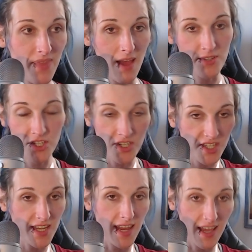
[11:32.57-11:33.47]
I was just
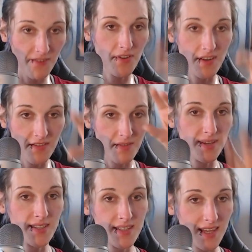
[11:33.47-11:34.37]
sitting in front of the
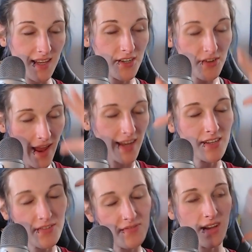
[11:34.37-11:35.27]
PC trying
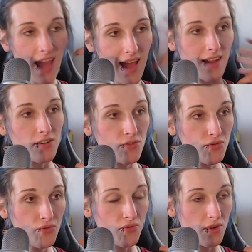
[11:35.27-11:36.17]
to forget
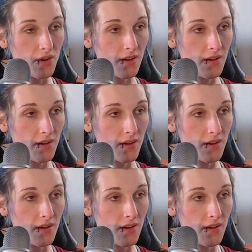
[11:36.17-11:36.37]
who